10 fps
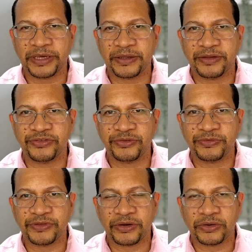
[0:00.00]

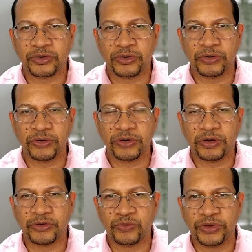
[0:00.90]
mechanisms that occur
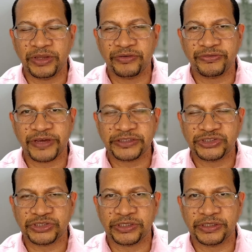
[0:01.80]
on
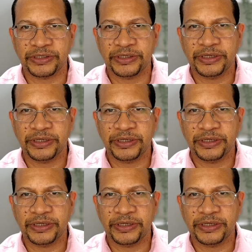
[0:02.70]
reinfection,